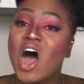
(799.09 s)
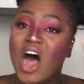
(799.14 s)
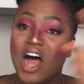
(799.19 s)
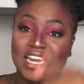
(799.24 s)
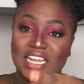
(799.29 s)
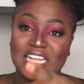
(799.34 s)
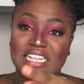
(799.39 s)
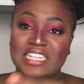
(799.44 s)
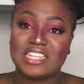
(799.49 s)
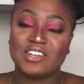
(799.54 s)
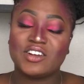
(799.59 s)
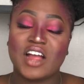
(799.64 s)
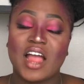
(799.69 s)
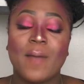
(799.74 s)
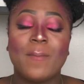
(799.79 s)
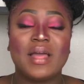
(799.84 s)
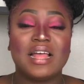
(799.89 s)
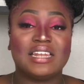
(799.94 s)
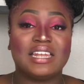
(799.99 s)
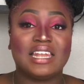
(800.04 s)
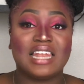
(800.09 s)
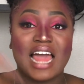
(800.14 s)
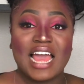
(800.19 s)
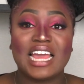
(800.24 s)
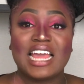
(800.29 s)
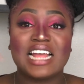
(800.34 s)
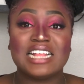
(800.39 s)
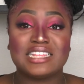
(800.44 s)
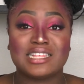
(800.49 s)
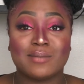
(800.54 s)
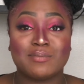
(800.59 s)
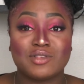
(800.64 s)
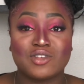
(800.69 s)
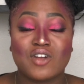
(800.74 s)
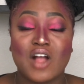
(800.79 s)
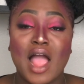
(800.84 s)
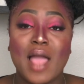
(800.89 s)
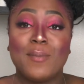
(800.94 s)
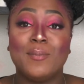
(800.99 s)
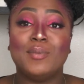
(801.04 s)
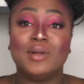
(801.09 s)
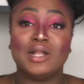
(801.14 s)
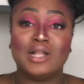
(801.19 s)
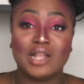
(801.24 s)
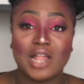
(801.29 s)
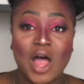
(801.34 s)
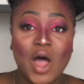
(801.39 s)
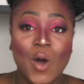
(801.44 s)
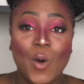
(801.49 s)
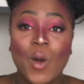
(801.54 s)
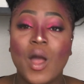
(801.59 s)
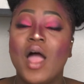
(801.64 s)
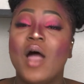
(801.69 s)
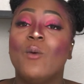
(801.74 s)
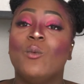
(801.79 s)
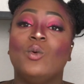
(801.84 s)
on Instagram and like and subscribe below.